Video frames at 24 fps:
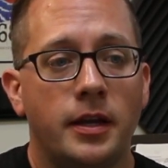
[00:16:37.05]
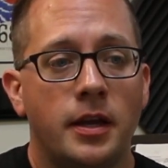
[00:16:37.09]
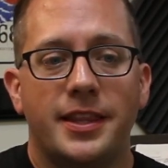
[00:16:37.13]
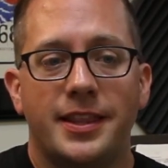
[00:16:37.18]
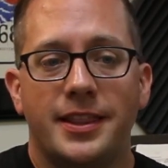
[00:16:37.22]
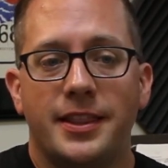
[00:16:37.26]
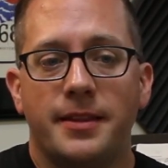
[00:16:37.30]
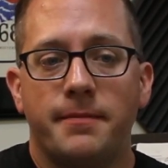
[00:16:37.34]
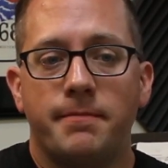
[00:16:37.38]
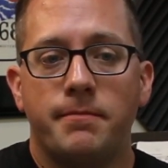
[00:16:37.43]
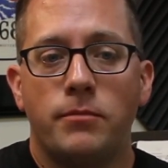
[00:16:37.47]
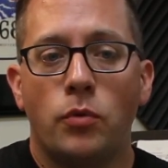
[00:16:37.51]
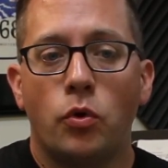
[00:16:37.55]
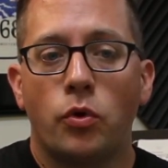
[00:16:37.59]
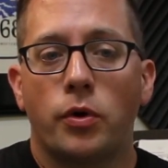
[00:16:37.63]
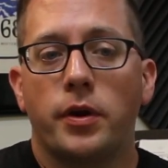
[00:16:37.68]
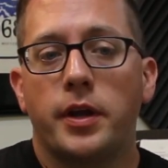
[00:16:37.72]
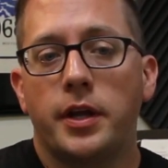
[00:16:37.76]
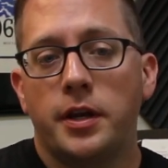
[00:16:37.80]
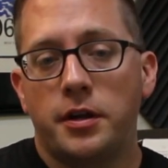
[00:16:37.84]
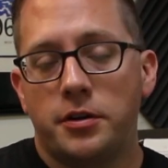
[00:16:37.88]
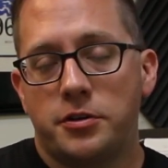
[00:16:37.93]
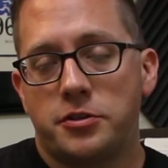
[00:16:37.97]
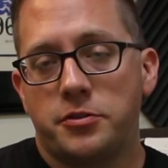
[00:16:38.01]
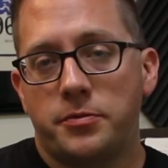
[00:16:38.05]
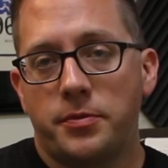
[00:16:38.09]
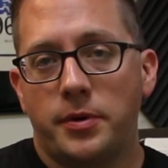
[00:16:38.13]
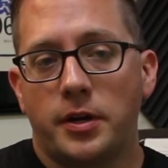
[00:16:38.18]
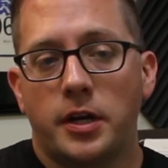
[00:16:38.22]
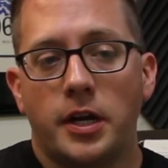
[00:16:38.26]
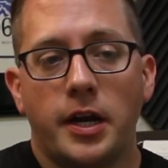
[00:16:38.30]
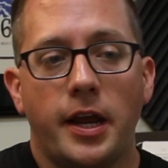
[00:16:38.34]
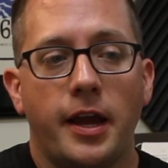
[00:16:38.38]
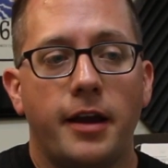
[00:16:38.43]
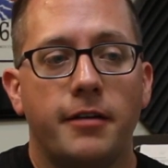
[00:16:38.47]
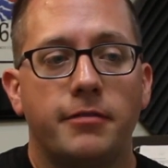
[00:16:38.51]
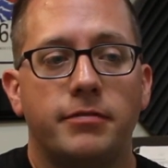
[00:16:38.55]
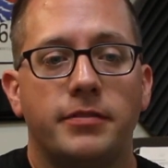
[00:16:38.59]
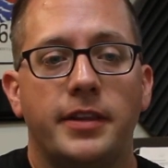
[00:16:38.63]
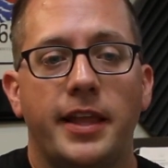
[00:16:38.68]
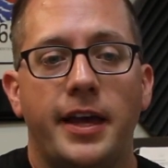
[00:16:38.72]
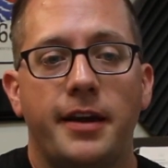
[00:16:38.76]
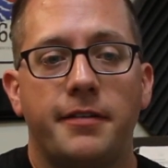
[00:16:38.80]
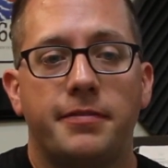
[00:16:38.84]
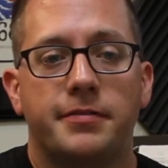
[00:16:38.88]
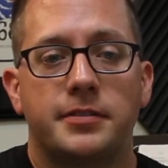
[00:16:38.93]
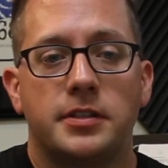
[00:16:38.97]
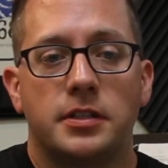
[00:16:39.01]
then the more energy we're going to have
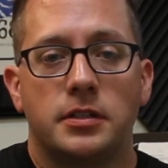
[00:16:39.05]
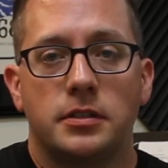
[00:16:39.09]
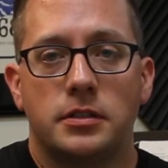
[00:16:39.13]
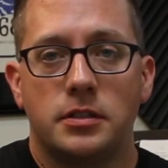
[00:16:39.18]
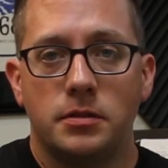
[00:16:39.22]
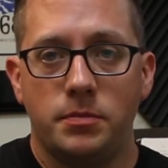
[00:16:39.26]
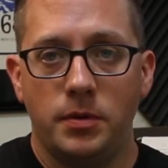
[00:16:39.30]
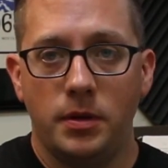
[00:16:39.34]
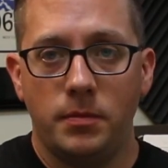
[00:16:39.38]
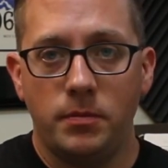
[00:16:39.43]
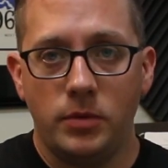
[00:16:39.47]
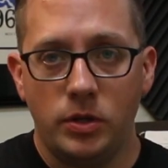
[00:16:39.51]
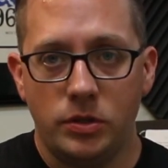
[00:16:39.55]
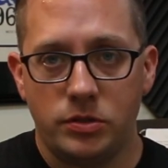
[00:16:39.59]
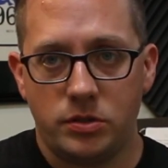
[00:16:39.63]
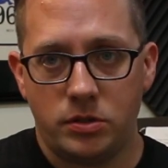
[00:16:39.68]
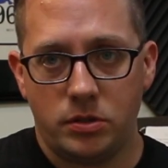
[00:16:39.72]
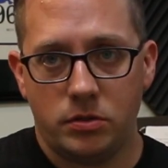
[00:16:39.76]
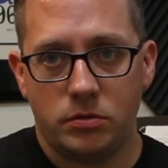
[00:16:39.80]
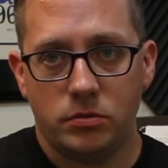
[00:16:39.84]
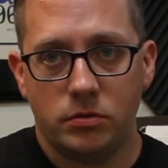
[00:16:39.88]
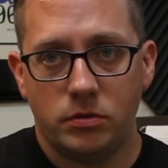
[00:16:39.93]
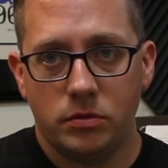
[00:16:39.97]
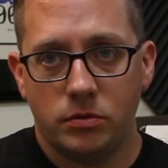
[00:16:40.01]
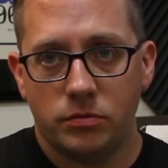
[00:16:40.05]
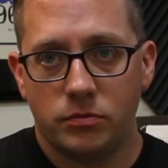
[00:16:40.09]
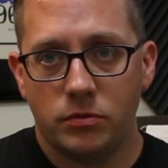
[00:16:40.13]
left to be musical.